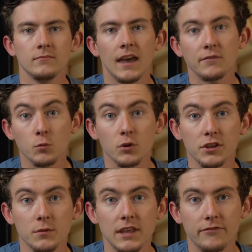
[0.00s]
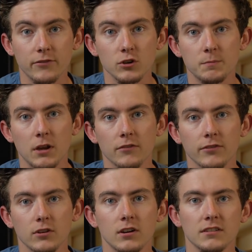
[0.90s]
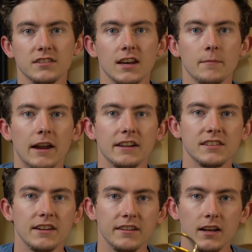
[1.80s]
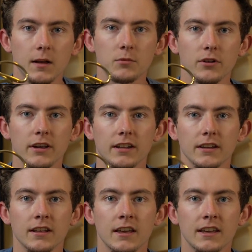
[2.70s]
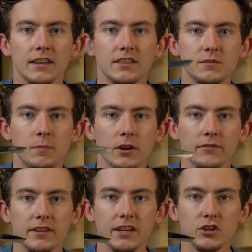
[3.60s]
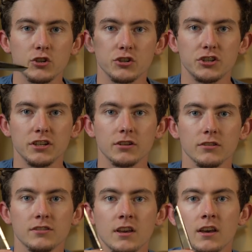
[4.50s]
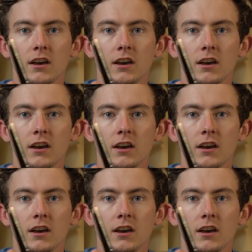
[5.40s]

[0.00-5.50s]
After working with that first pair for a long time, I decided to upgrade and get this pair of Ginger shears.